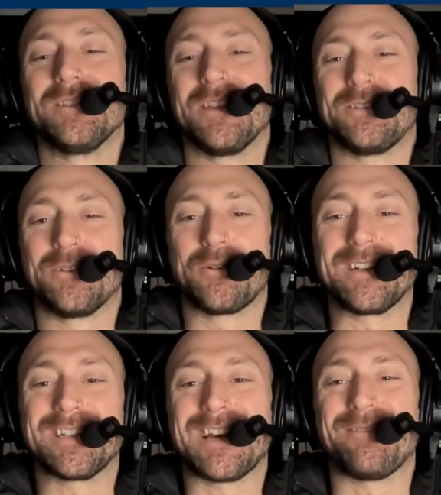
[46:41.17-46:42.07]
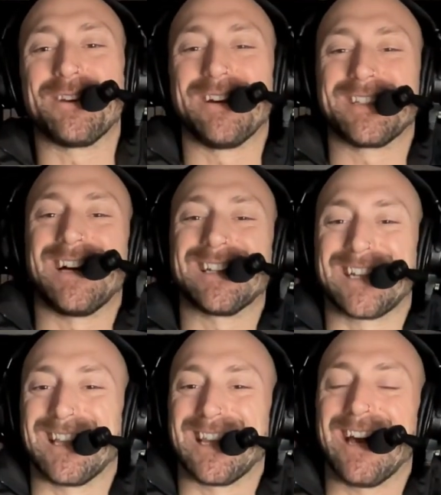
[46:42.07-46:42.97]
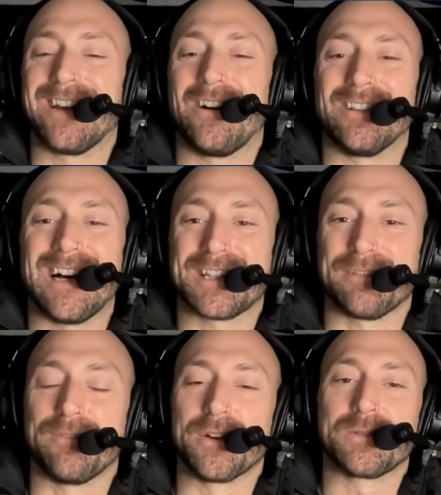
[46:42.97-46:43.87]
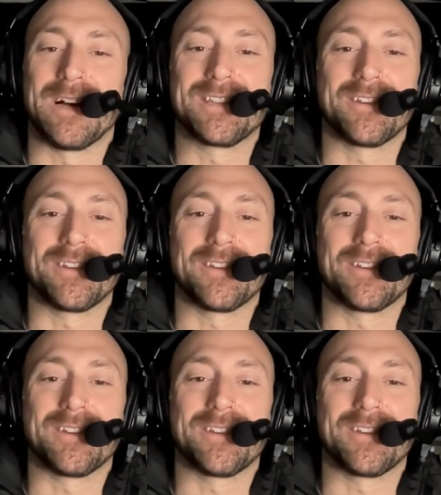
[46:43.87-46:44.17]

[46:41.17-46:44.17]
So the two questions that we always ask at the end, I'll ask the first one.